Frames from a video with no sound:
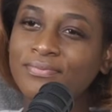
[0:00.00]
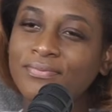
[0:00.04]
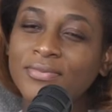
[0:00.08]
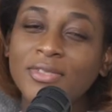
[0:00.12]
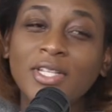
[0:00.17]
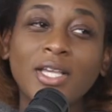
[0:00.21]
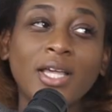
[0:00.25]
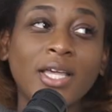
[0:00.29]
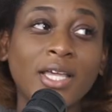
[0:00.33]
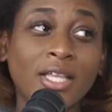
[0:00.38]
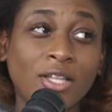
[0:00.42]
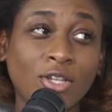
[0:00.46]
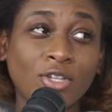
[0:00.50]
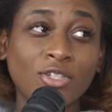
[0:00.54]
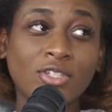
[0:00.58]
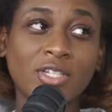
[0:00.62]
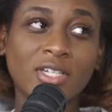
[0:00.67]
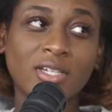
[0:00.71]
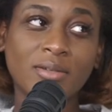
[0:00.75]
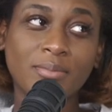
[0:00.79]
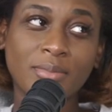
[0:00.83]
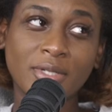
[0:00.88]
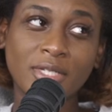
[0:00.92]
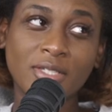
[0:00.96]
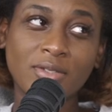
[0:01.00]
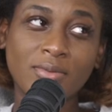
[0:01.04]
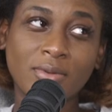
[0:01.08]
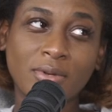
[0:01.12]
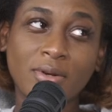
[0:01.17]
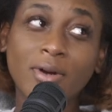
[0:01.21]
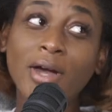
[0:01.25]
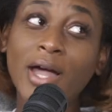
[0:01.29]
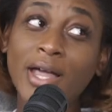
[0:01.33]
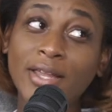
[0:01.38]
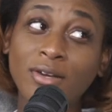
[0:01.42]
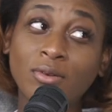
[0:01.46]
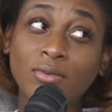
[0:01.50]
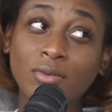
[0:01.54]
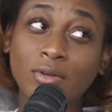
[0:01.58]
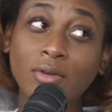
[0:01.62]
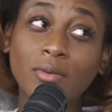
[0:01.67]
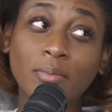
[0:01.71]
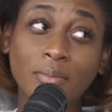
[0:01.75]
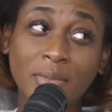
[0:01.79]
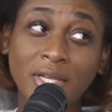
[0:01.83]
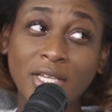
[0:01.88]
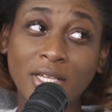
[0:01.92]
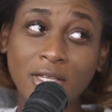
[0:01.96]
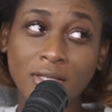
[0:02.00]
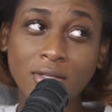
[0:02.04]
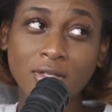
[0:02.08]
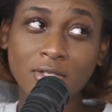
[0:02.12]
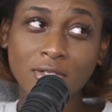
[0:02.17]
it looks like a big sweater. I don't look big in the